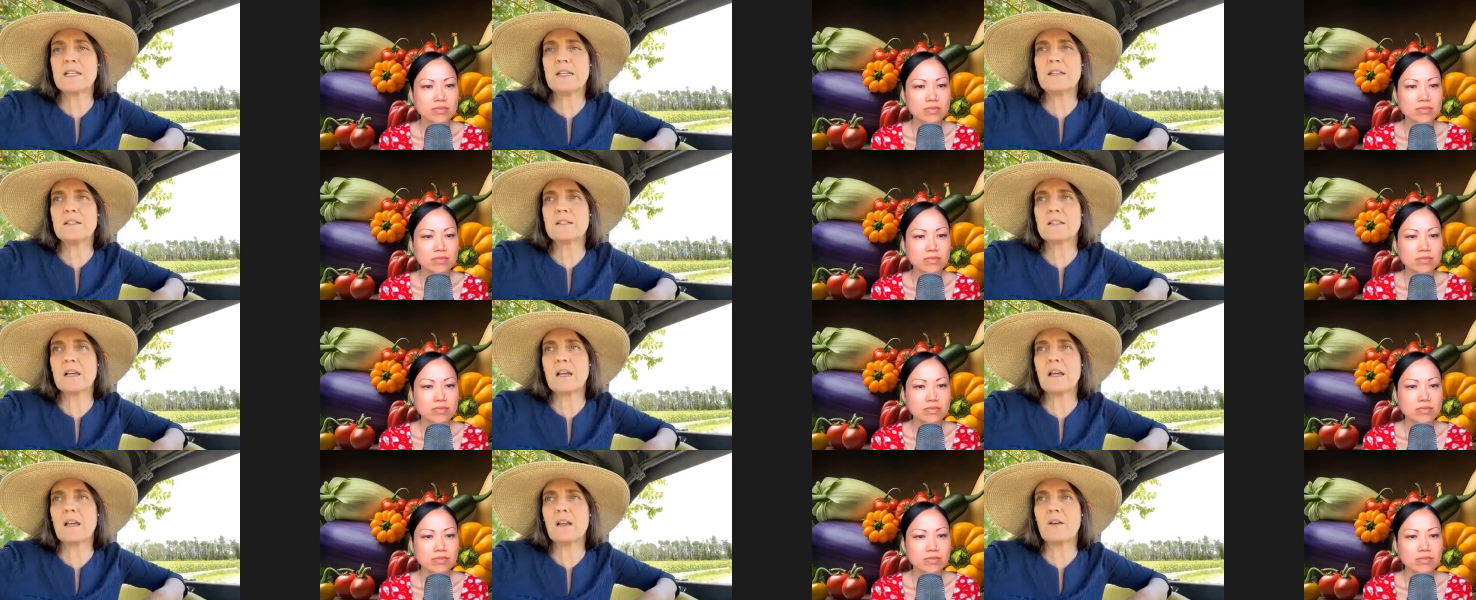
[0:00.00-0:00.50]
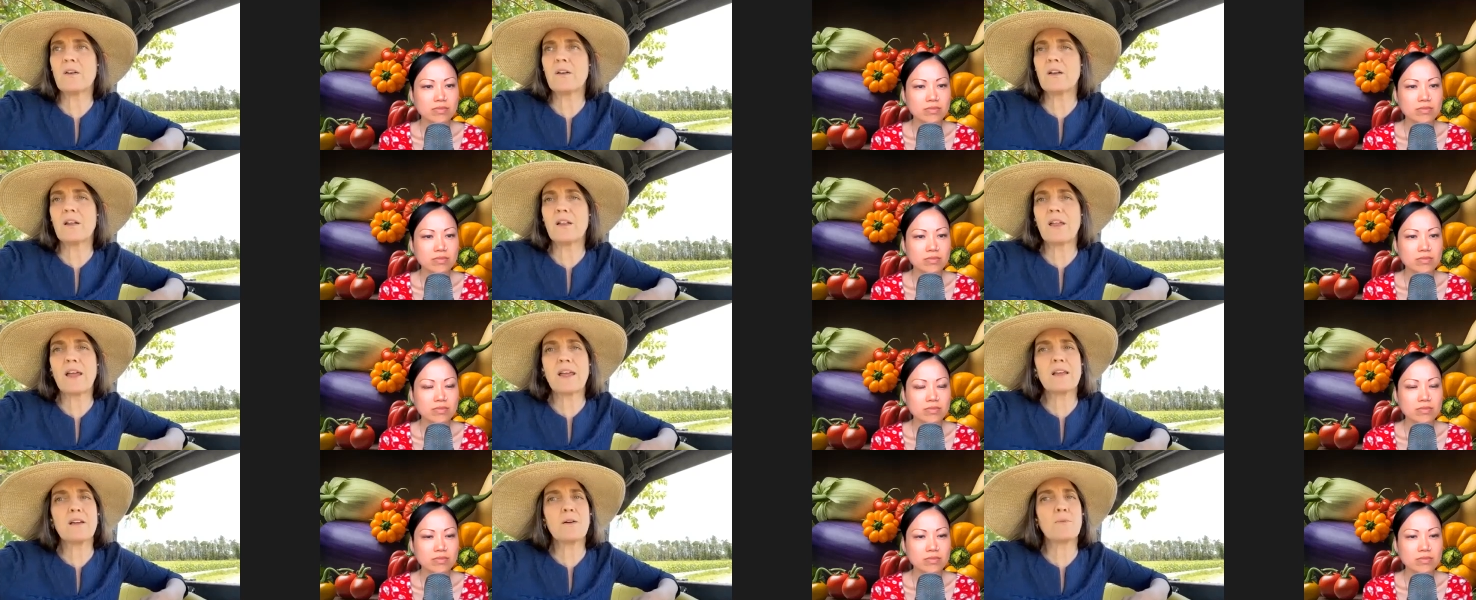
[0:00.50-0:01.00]
Speaker 1: season
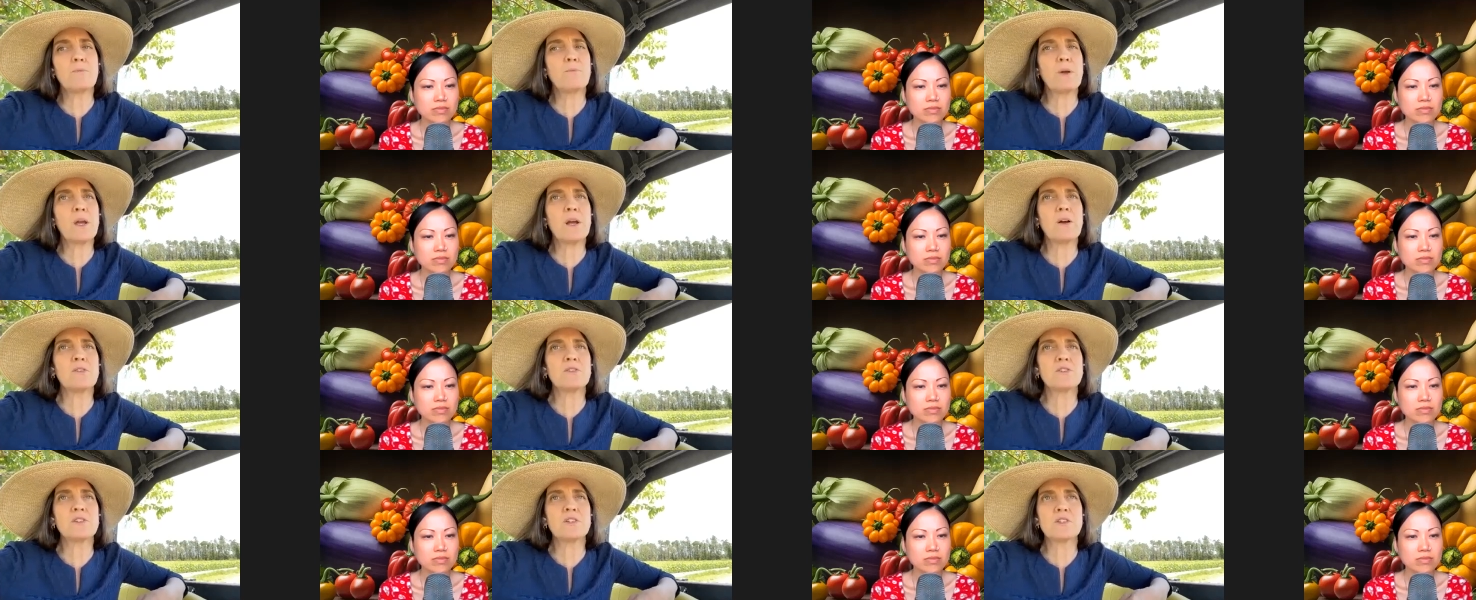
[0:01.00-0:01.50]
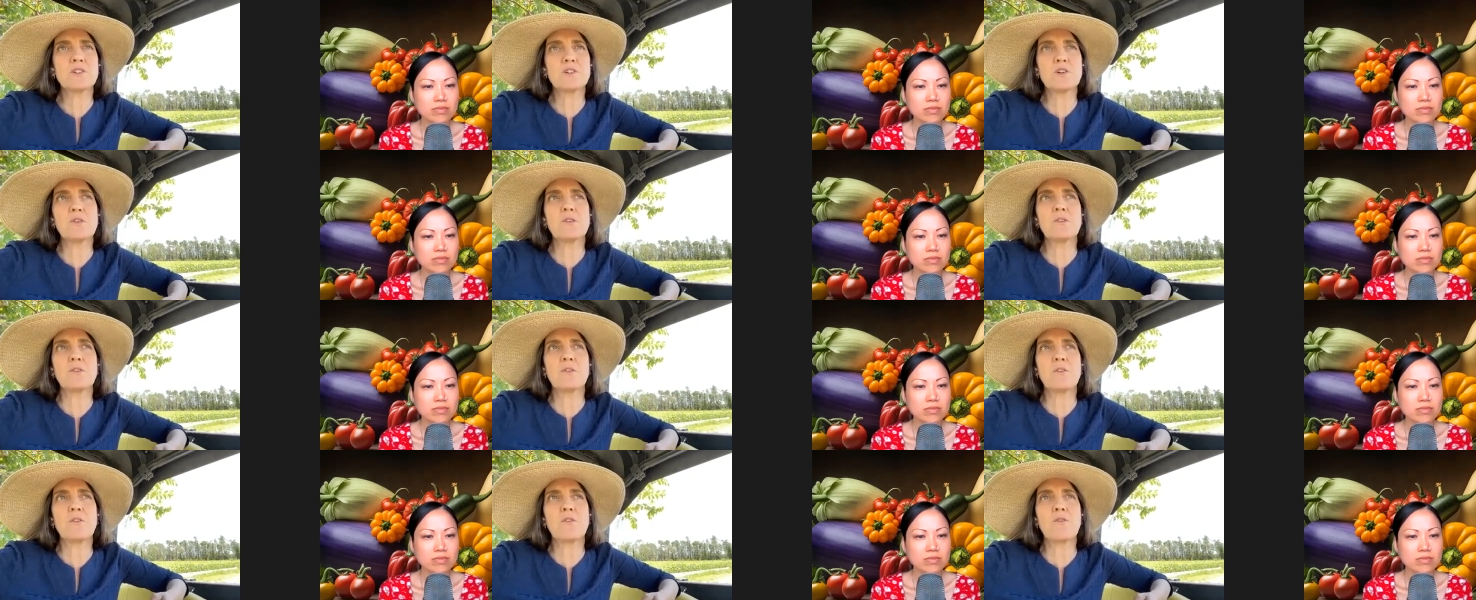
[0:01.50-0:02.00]
like compared to
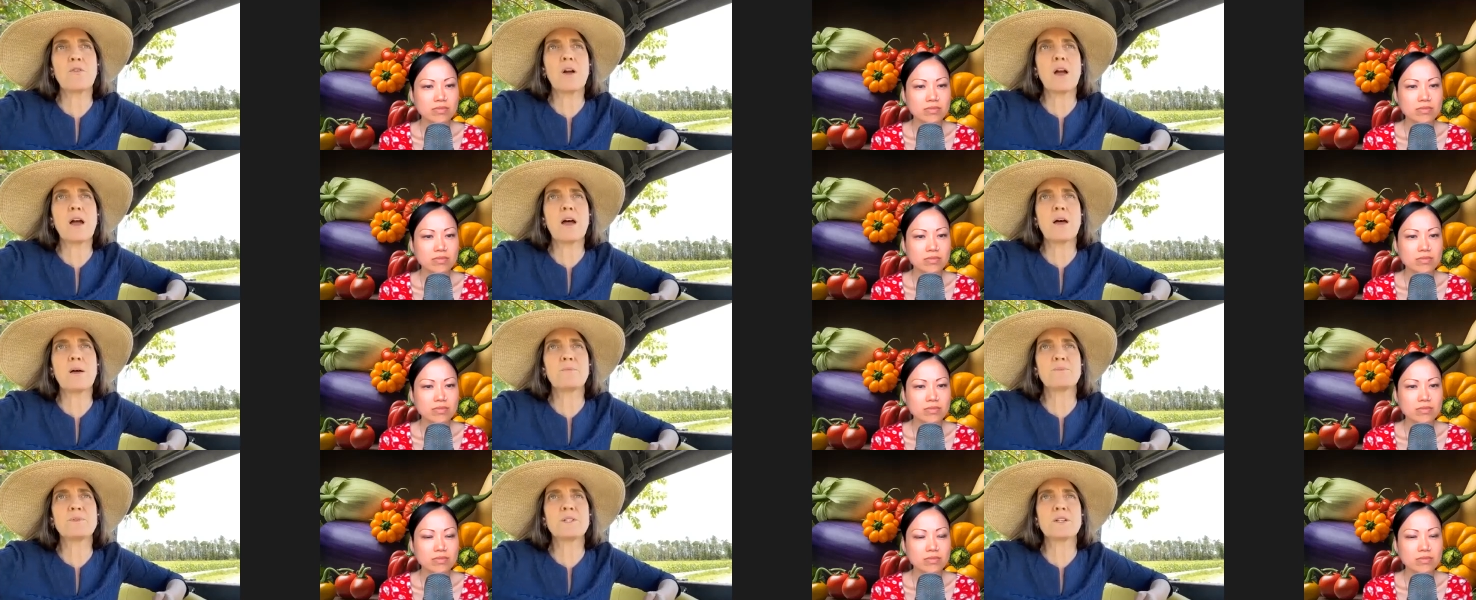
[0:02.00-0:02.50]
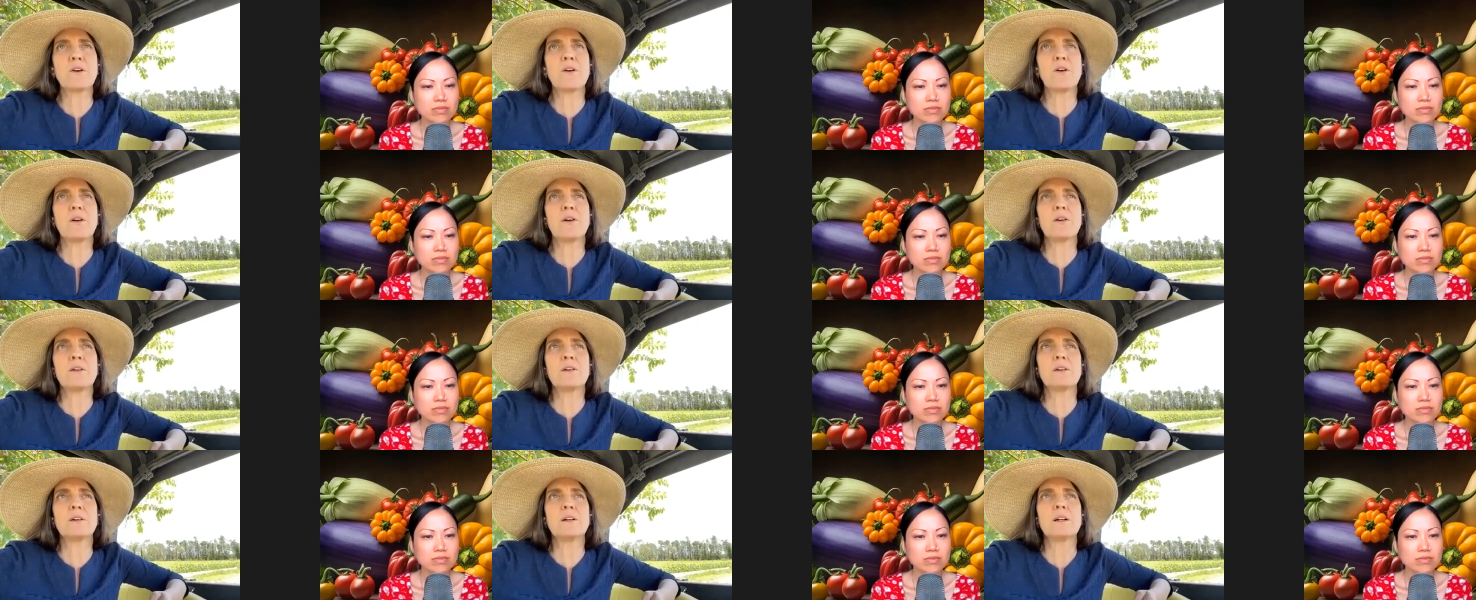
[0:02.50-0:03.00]
certain crops
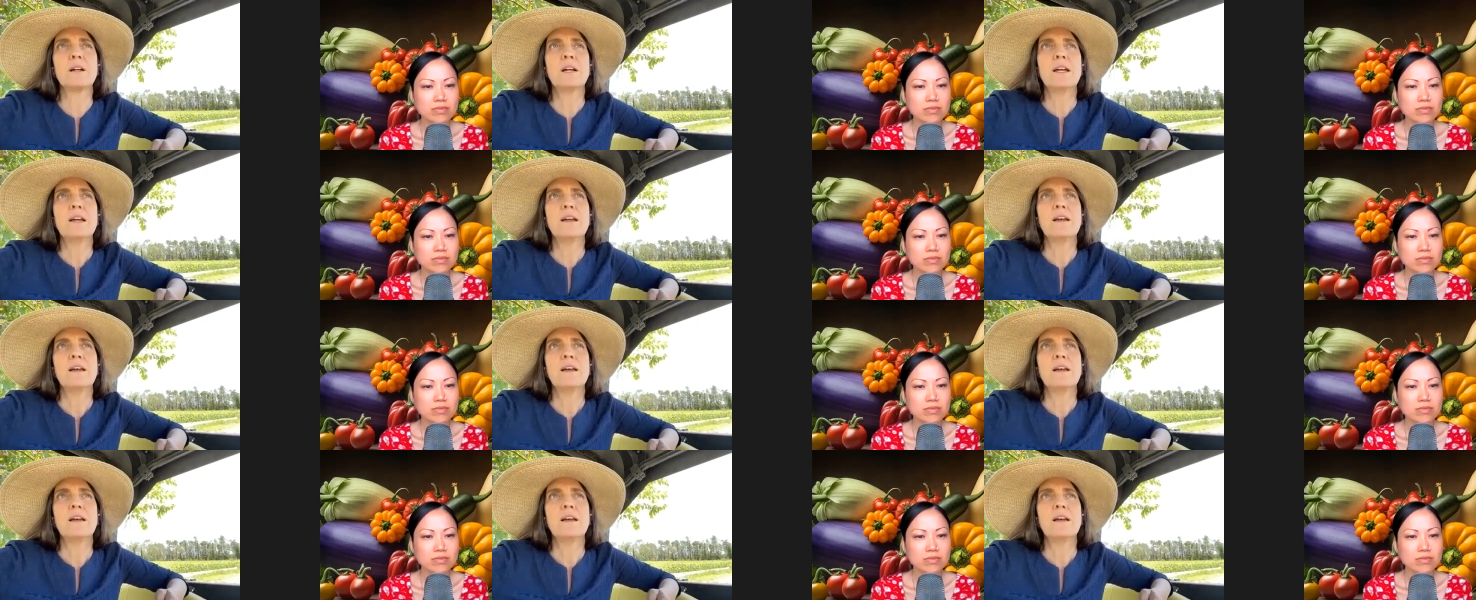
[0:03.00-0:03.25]
are